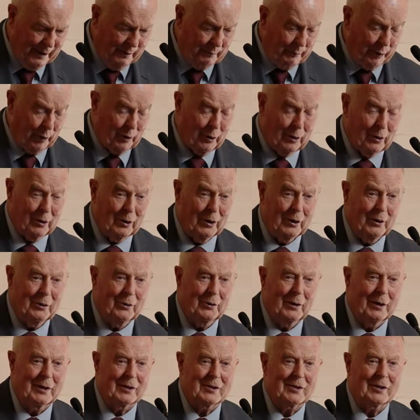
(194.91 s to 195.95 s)
Paul,
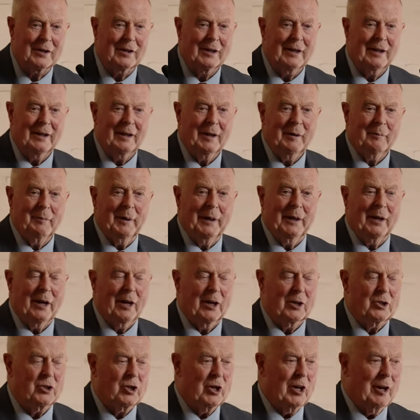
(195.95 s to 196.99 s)
who has been
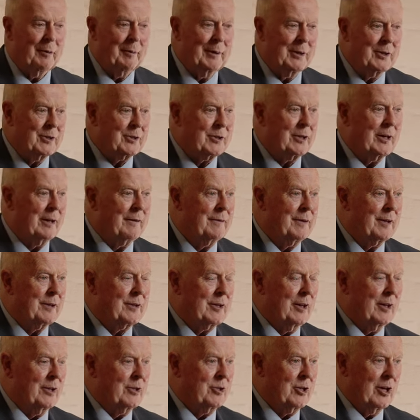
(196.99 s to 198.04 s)
our chairman, served as
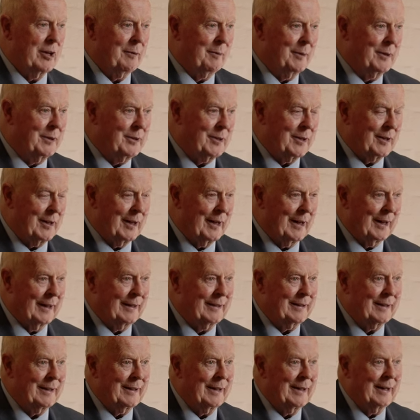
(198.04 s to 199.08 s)
our chairman
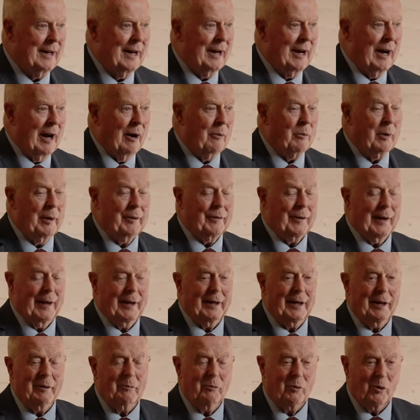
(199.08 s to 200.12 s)
tonight, and we
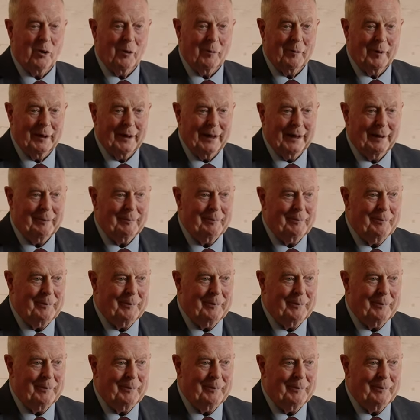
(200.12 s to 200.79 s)
thank him warmly.